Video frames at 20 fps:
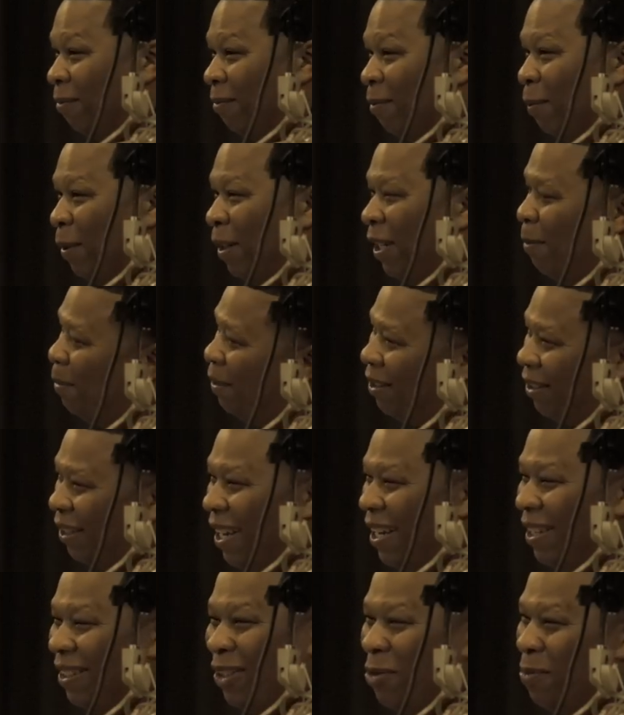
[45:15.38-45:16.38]
him, but he be
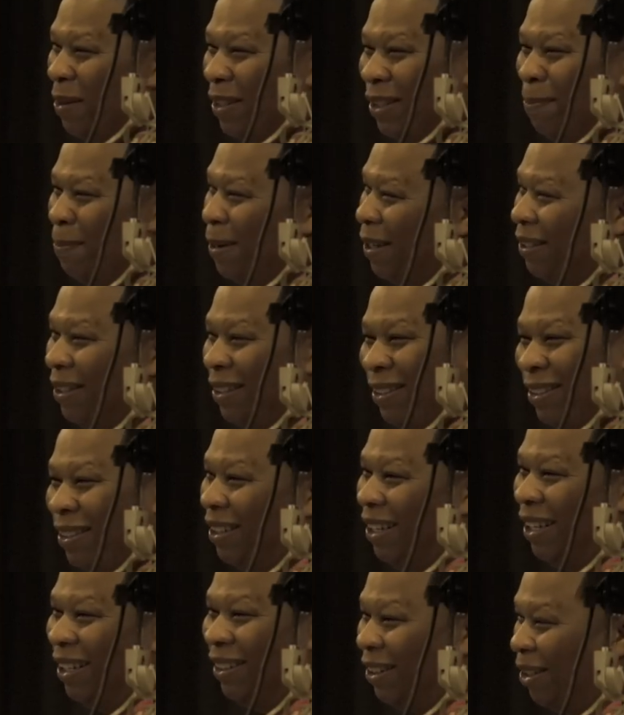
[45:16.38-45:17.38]
saying too much messy
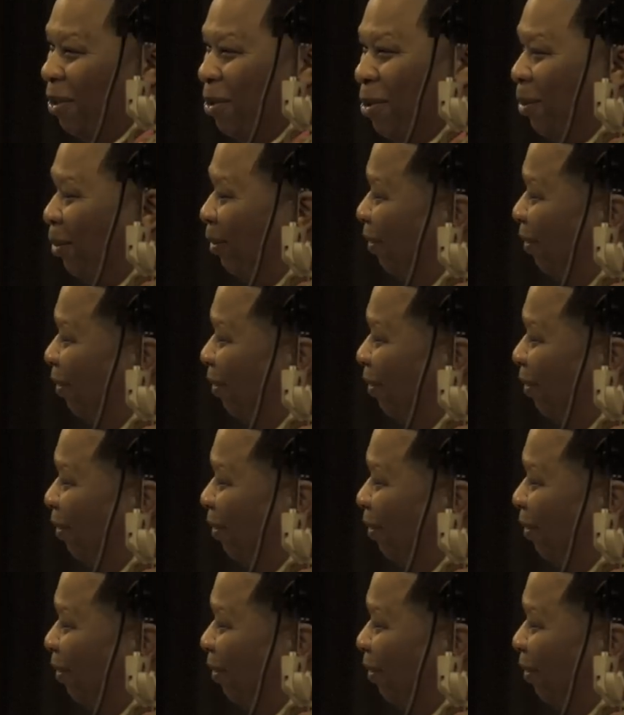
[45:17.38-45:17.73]
shit, dude.